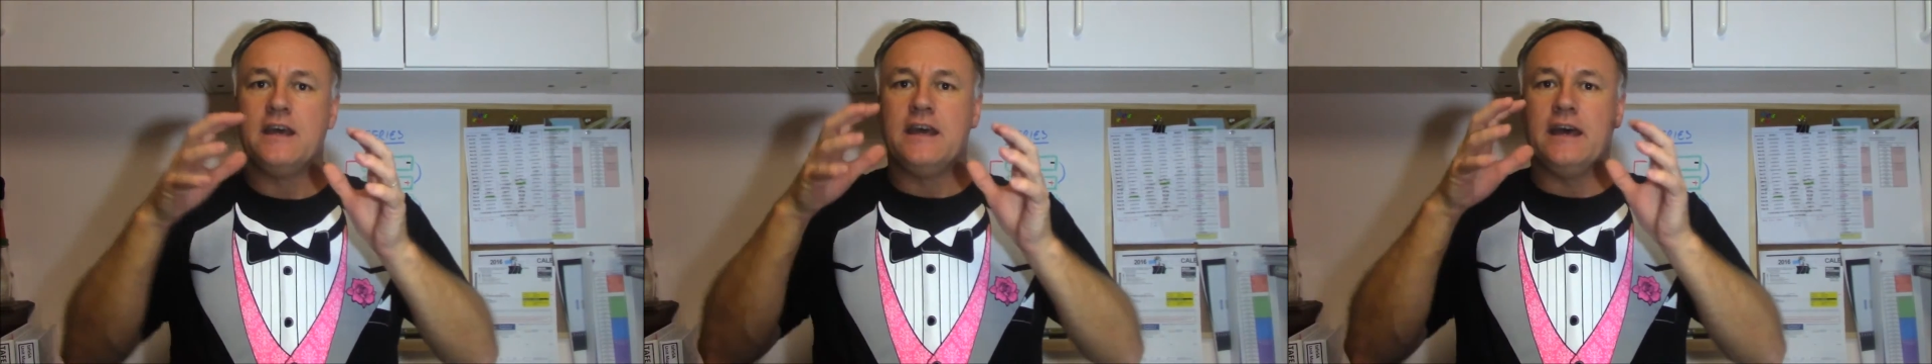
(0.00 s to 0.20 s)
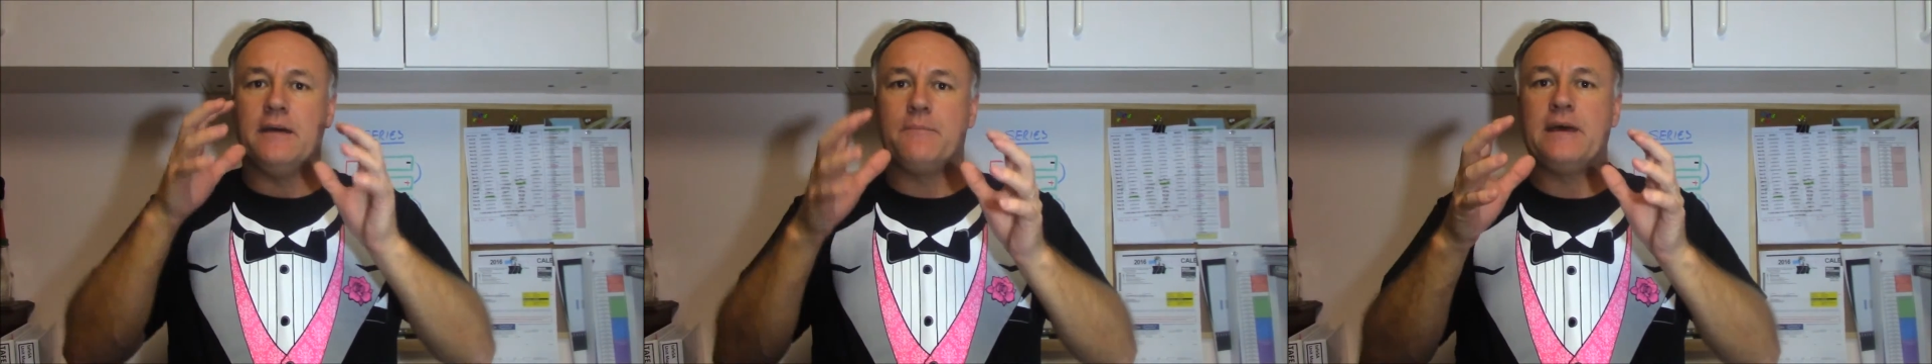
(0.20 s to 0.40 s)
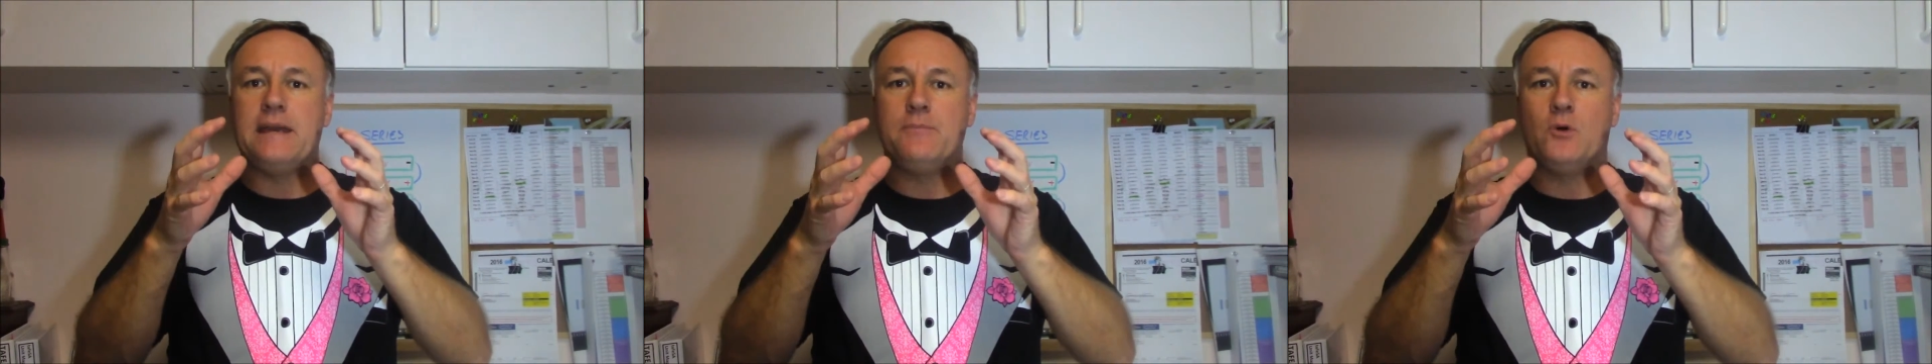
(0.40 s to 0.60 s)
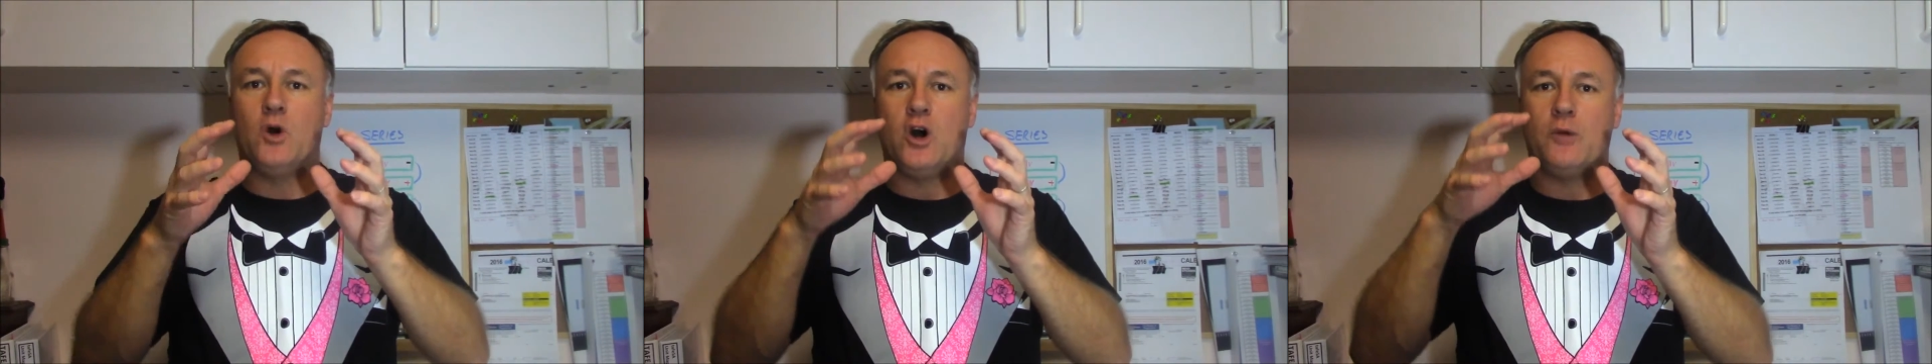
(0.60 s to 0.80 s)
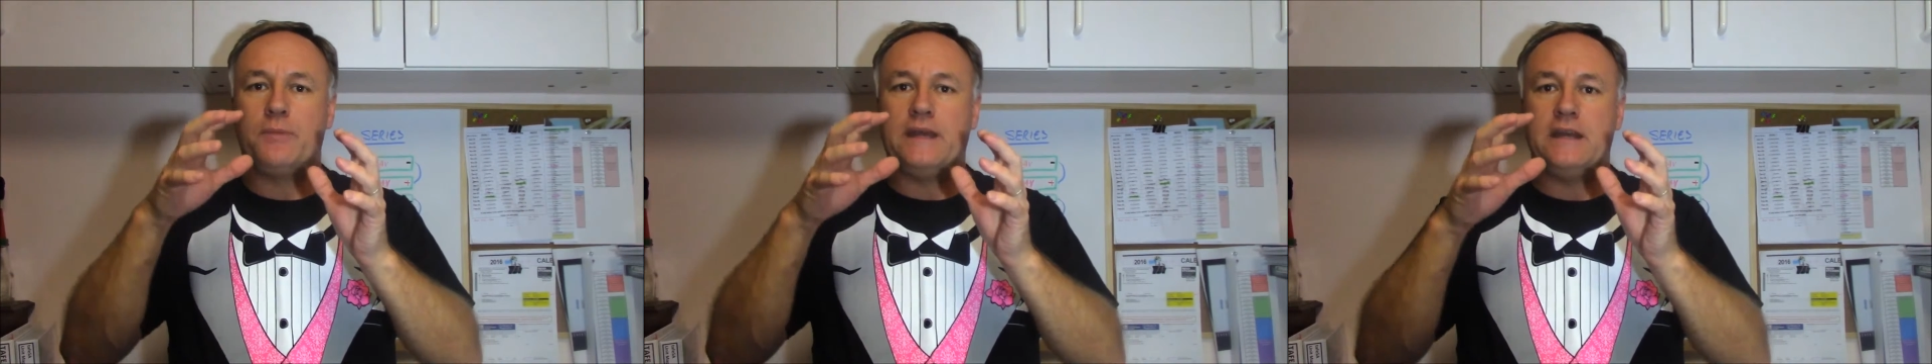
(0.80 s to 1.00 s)
and people
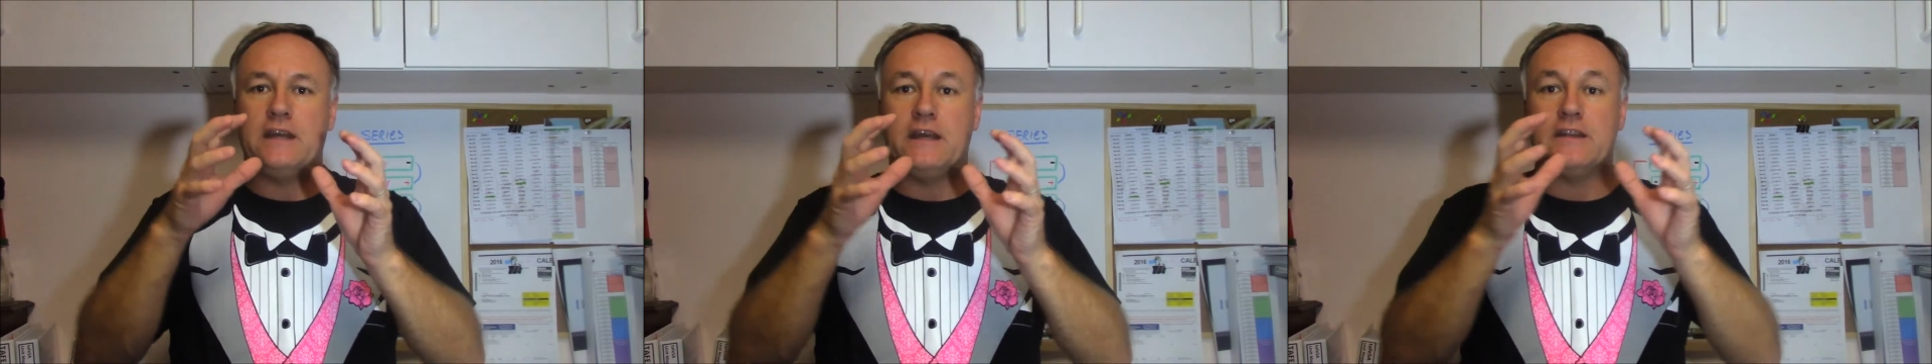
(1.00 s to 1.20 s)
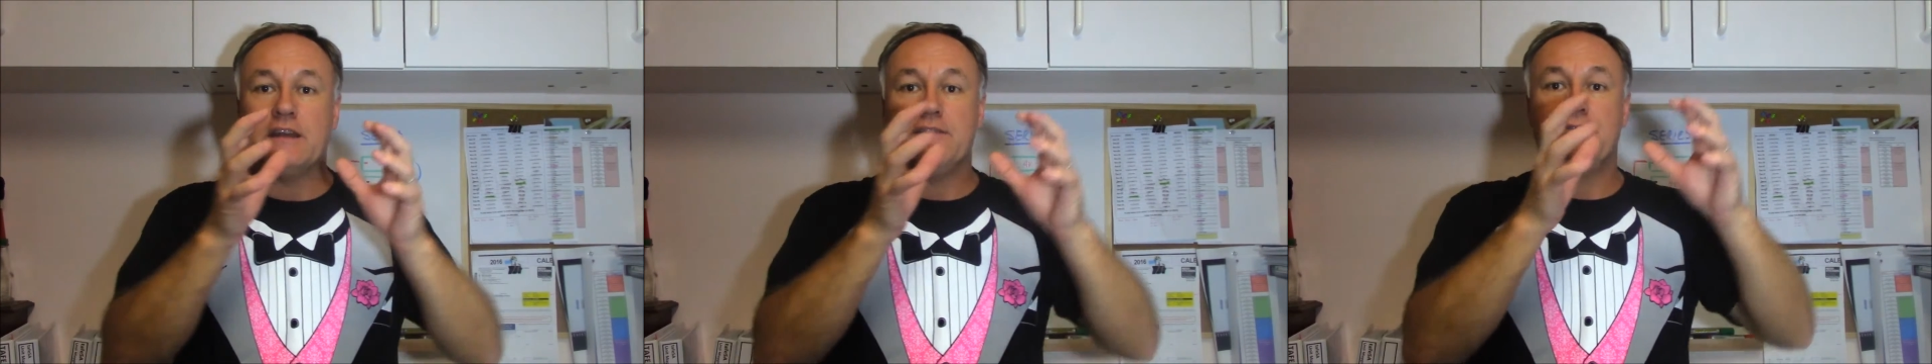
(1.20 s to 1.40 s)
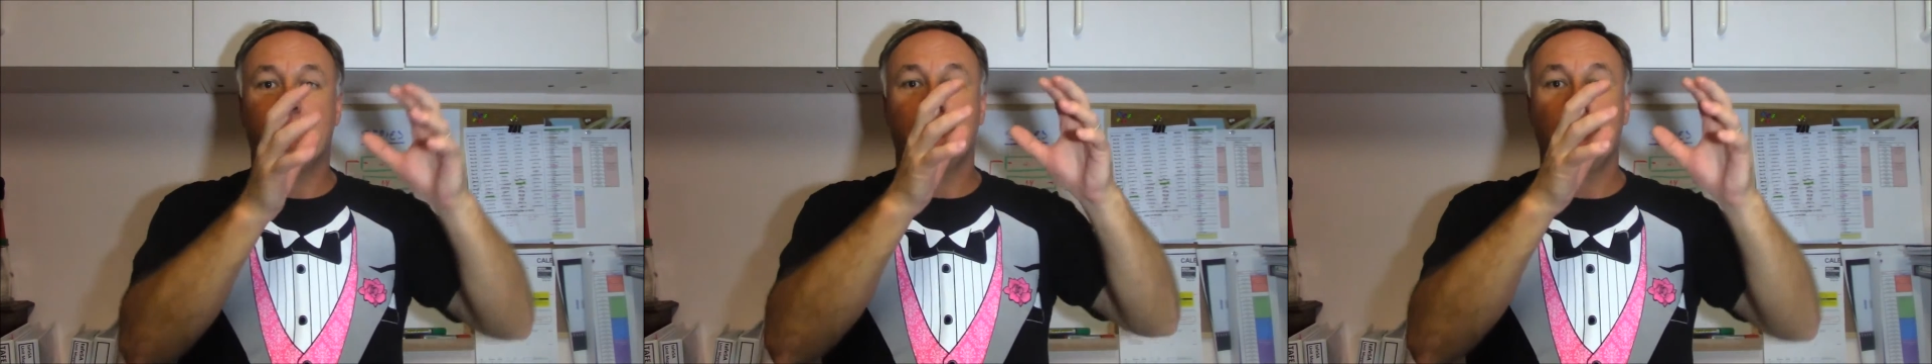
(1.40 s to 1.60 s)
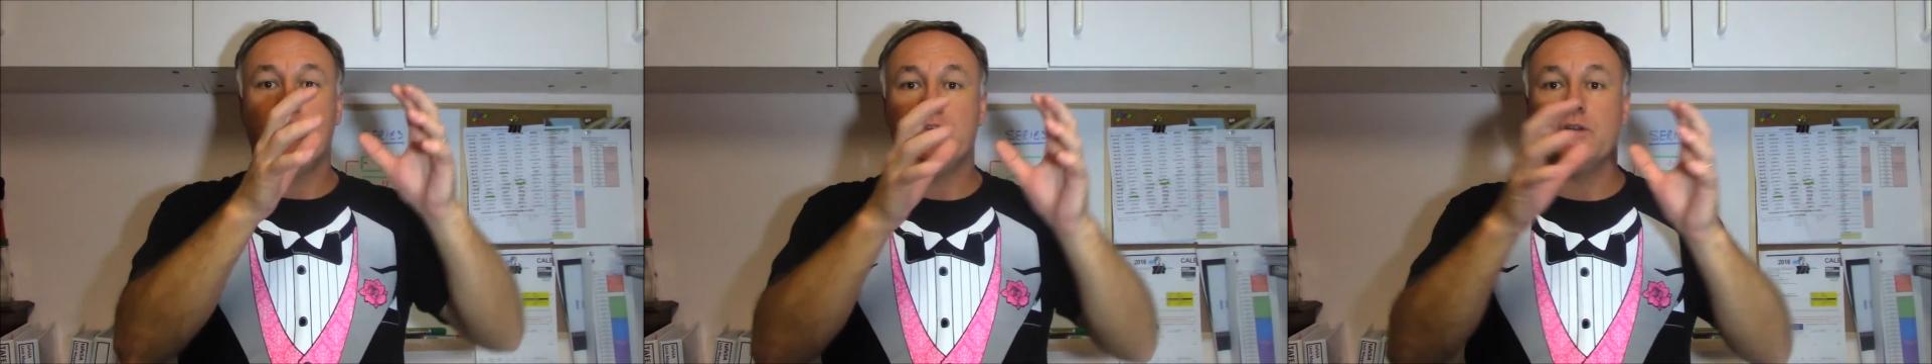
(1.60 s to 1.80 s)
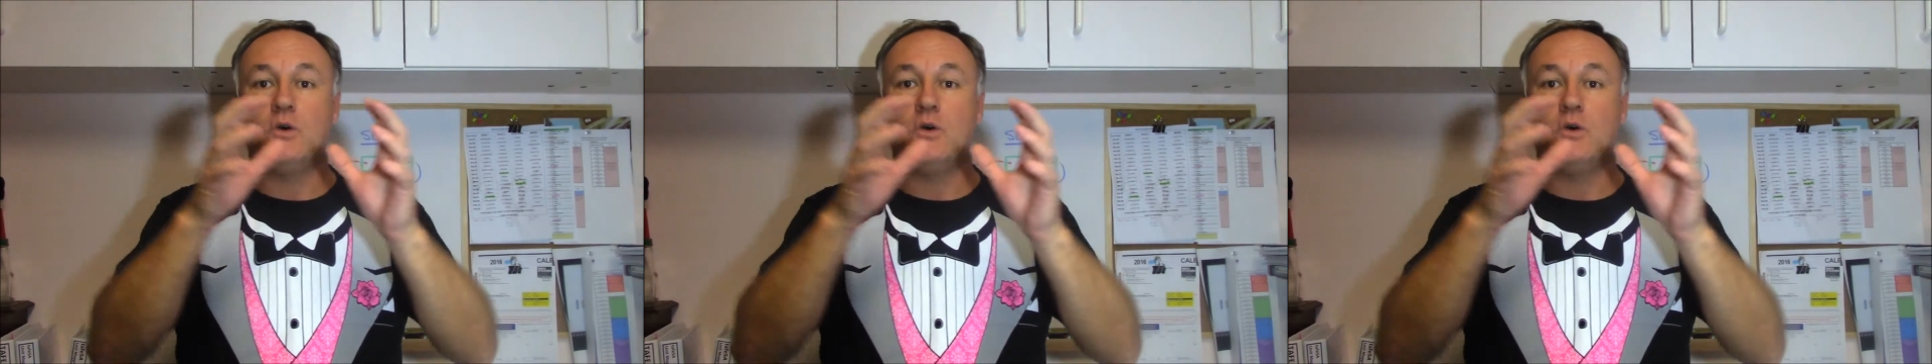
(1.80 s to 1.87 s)
hop in and they float